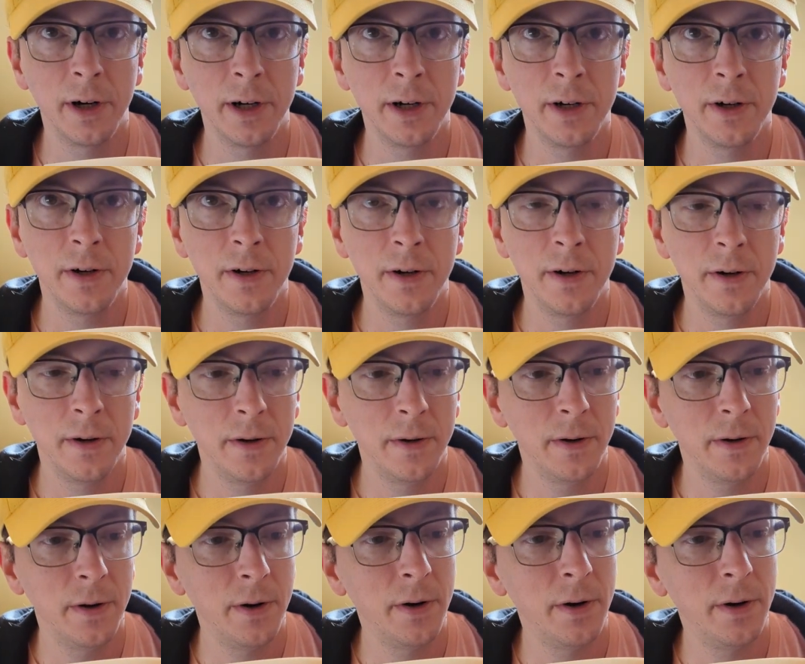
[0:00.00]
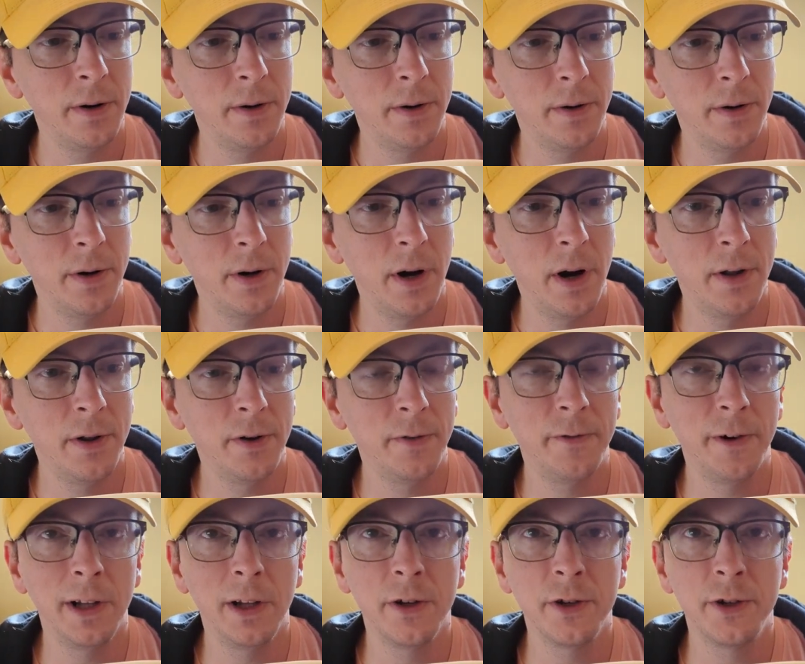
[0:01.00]
And her other
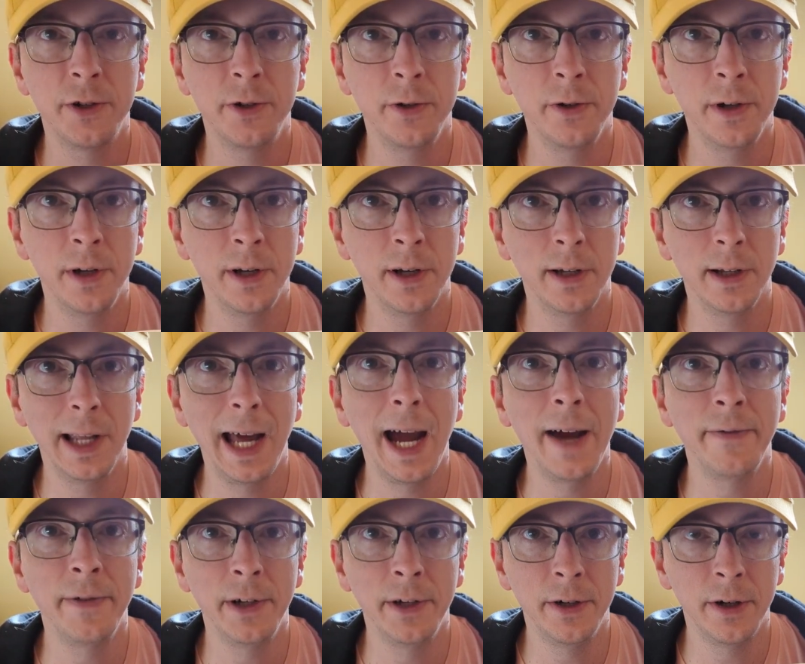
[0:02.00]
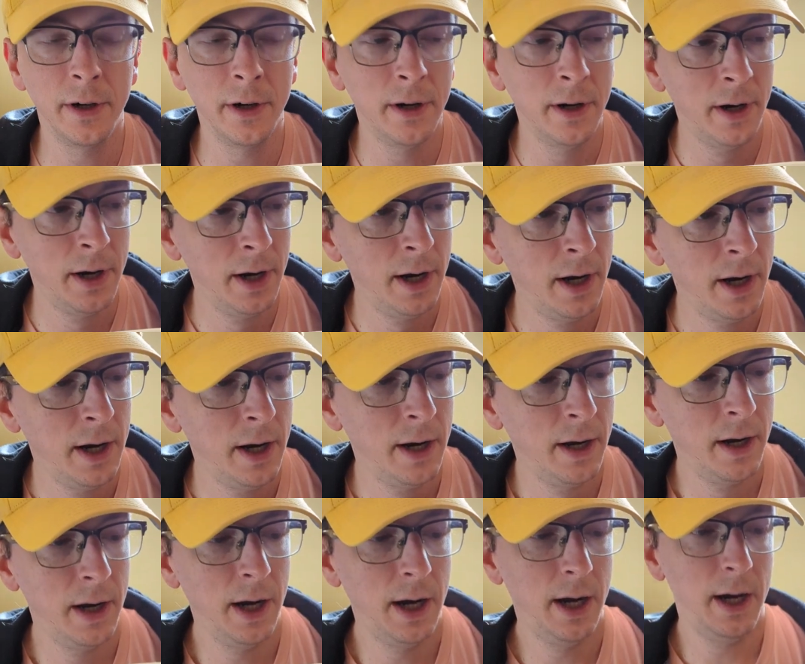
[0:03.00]
fellow student, Lavender,
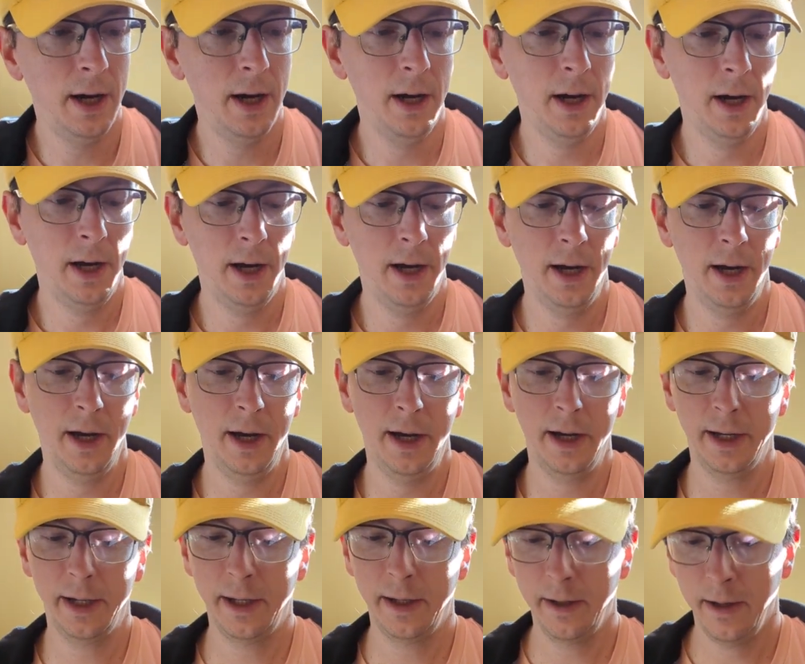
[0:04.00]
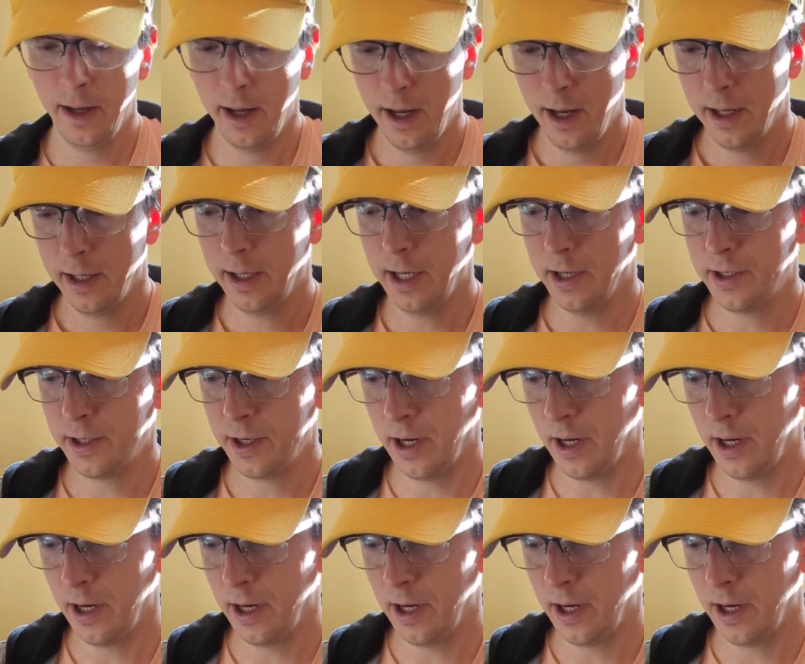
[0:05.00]
uh, gets